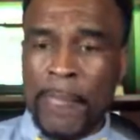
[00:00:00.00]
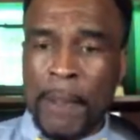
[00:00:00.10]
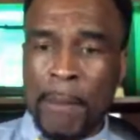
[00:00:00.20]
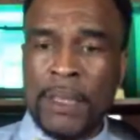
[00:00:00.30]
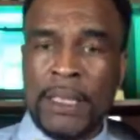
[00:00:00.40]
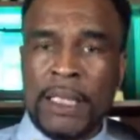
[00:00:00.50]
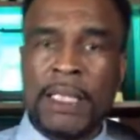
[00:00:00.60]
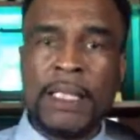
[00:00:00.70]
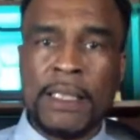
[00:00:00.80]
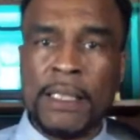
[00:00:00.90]
But at the
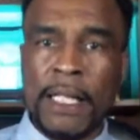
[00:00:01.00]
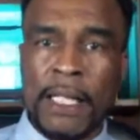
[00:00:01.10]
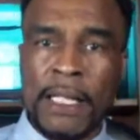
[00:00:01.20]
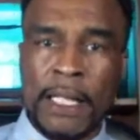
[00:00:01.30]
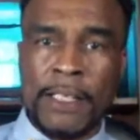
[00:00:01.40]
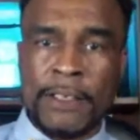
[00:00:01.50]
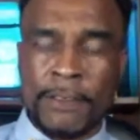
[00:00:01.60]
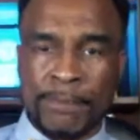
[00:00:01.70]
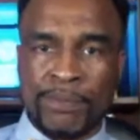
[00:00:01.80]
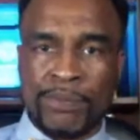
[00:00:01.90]
end of the day, guys,
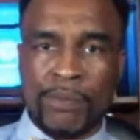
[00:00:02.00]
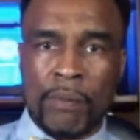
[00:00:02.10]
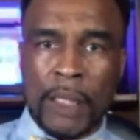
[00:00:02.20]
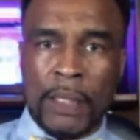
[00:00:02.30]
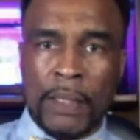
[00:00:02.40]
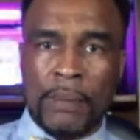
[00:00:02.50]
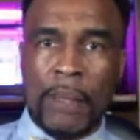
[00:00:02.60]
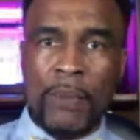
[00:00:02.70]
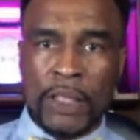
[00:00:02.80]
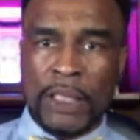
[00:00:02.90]
I
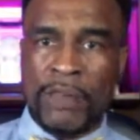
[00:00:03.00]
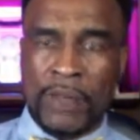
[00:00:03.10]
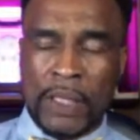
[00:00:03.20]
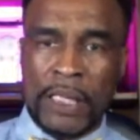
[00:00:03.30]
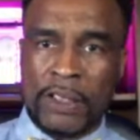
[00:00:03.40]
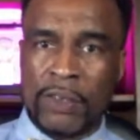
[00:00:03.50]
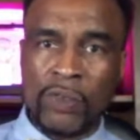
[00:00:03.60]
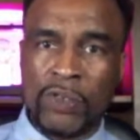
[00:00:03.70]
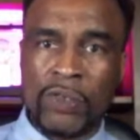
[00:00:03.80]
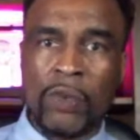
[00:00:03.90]
want to give you guys a little
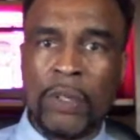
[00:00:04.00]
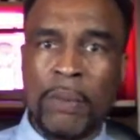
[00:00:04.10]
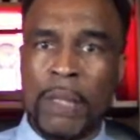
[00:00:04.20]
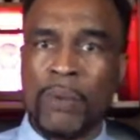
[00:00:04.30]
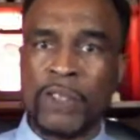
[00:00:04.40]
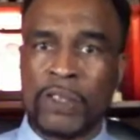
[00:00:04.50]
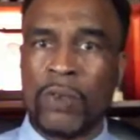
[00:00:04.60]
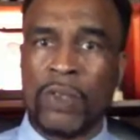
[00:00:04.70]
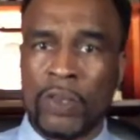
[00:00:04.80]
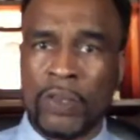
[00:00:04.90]
story about what's
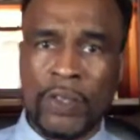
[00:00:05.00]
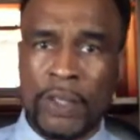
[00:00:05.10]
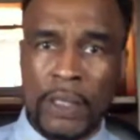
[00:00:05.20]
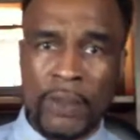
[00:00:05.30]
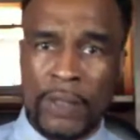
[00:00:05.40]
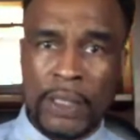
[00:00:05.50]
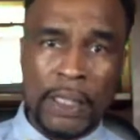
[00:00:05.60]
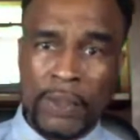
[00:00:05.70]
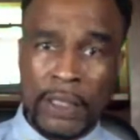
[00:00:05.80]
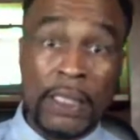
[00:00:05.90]
going on
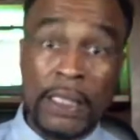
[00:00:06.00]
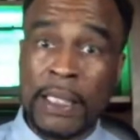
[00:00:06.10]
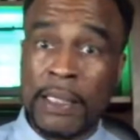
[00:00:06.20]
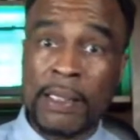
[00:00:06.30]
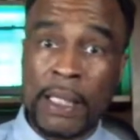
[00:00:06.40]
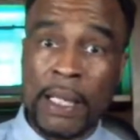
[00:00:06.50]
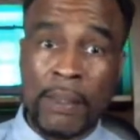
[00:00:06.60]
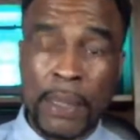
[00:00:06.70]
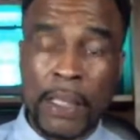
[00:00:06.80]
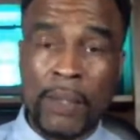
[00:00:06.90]
in hindsight
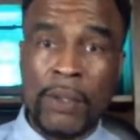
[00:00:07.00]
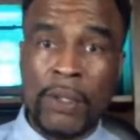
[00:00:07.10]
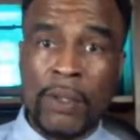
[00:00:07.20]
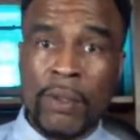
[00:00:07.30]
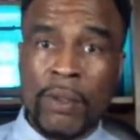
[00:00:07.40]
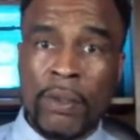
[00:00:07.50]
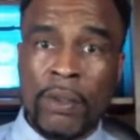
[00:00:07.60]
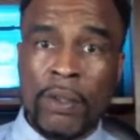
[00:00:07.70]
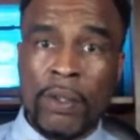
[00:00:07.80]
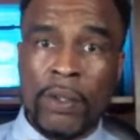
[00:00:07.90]
about
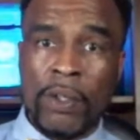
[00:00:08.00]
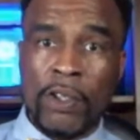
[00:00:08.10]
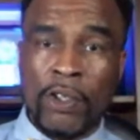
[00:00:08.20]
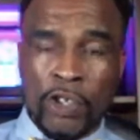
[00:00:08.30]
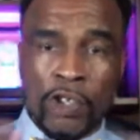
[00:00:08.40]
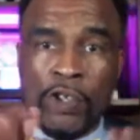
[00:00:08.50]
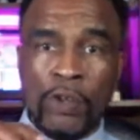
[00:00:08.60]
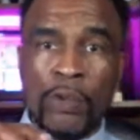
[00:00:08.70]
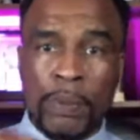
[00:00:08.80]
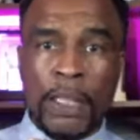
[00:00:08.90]

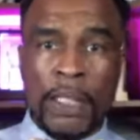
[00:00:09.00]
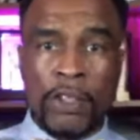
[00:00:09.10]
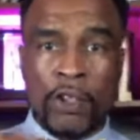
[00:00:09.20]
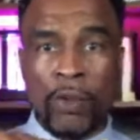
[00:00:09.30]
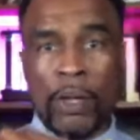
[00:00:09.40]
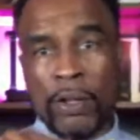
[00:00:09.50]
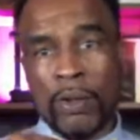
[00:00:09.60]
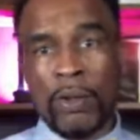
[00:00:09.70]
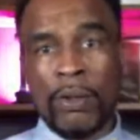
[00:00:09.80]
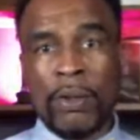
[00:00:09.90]
you being the
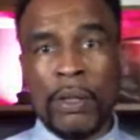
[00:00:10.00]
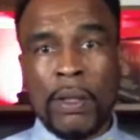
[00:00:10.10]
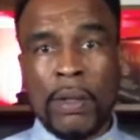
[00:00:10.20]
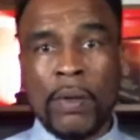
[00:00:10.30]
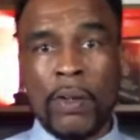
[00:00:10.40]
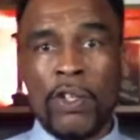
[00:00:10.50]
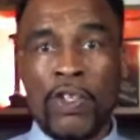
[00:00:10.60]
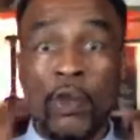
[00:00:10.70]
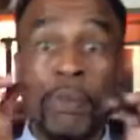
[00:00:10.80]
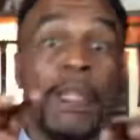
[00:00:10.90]
creditor, or
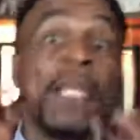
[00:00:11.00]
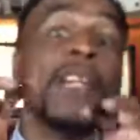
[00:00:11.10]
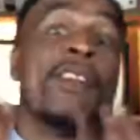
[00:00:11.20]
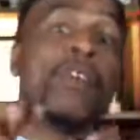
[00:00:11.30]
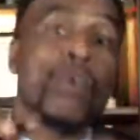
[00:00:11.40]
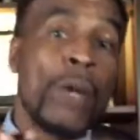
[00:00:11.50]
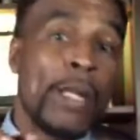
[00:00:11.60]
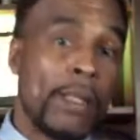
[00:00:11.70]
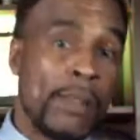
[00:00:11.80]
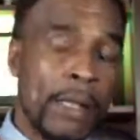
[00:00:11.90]
you're being the
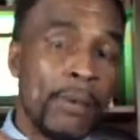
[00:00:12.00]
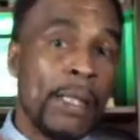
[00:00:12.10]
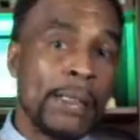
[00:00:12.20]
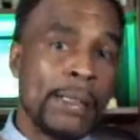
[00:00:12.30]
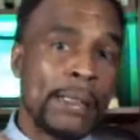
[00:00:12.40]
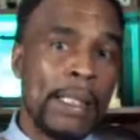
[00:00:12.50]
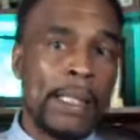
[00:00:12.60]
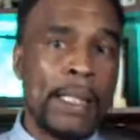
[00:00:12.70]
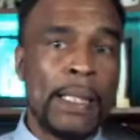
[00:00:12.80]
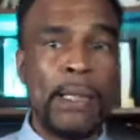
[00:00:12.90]
credit. I would like to say
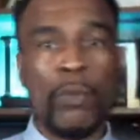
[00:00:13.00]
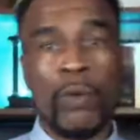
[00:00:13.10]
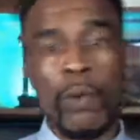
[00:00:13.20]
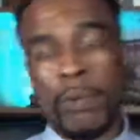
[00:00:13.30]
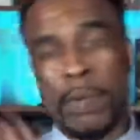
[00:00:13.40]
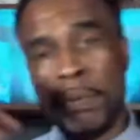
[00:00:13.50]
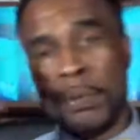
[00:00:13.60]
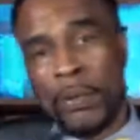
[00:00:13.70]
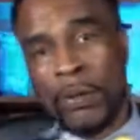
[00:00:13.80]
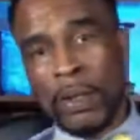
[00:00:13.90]
that, and what
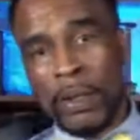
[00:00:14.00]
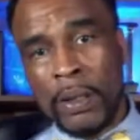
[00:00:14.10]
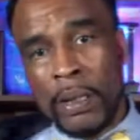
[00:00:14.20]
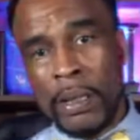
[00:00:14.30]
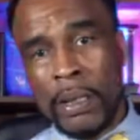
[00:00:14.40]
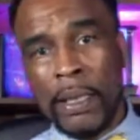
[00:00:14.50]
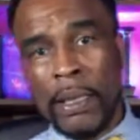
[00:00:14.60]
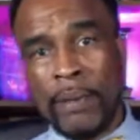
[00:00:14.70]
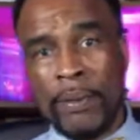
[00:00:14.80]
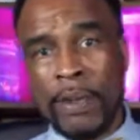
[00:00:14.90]
people,
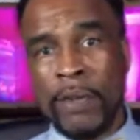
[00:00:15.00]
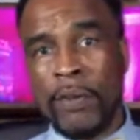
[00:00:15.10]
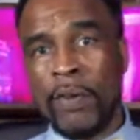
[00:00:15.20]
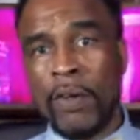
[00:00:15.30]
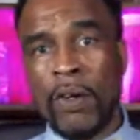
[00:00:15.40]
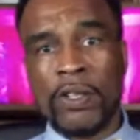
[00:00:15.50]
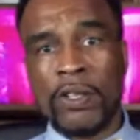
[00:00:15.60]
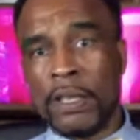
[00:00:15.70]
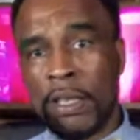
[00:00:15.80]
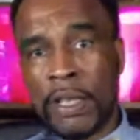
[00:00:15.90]
as far as
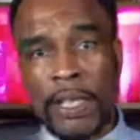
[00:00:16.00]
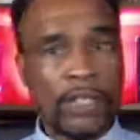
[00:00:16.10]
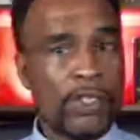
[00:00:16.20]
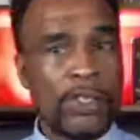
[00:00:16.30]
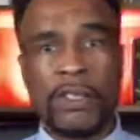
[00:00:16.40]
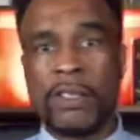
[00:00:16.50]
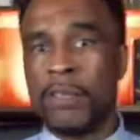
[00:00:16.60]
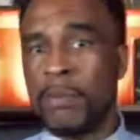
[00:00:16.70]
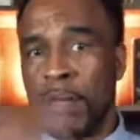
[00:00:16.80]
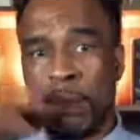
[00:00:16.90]
the collections
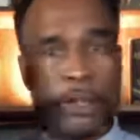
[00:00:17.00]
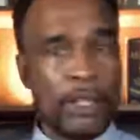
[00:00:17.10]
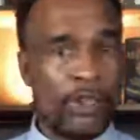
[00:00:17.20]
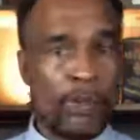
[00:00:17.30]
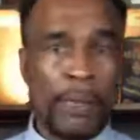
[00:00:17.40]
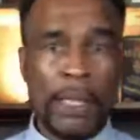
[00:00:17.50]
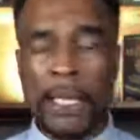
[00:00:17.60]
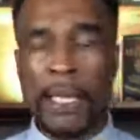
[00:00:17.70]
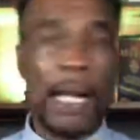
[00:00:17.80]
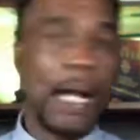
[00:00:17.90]
and people that you're
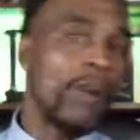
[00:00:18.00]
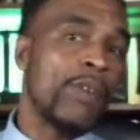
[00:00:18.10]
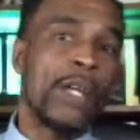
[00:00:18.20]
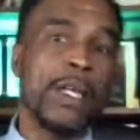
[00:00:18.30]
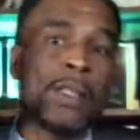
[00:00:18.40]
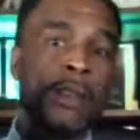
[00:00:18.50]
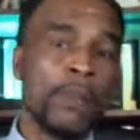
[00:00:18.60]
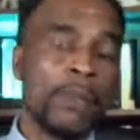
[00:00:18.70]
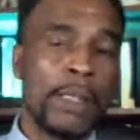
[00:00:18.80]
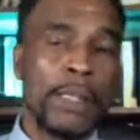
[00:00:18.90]
paying, how they looked
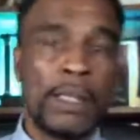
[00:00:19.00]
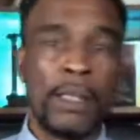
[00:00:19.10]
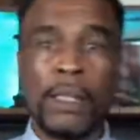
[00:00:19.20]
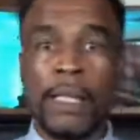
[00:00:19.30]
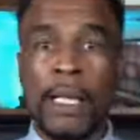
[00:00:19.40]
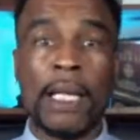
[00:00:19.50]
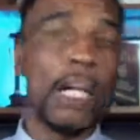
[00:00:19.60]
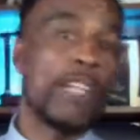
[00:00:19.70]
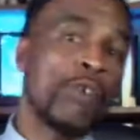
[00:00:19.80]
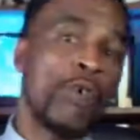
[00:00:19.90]
upon, and how
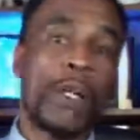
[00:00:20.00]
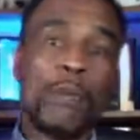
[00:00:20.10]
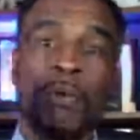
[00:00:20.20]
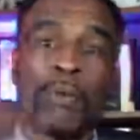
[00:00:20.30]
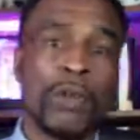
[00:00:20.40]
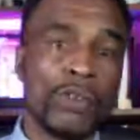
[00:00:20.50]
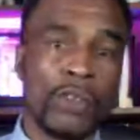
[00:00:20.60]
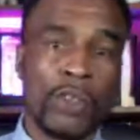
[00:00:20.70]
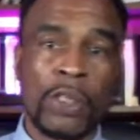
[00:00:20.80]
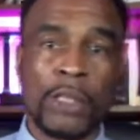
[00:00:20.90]
the credit bureaus
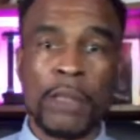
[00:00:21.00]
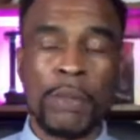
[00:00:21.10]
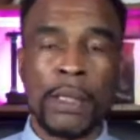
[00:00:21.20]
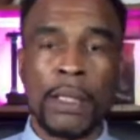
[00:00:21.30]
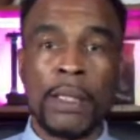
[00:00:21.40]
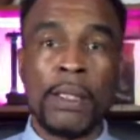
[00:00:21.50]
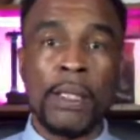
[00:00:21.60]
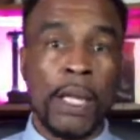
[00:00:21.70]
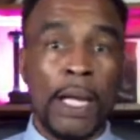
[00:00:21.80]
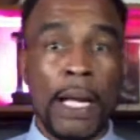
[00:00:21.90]
are looking upon,
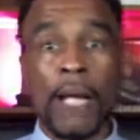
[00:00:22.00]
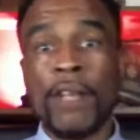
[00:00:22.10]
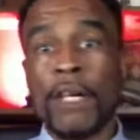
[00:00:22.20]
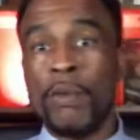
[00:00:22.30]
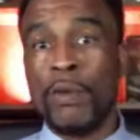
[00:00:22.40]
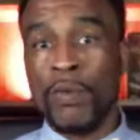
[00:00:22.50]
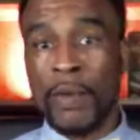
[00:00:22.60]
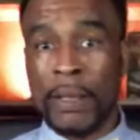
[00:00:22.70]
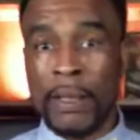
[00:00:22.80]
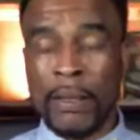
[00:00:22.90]
and how they moving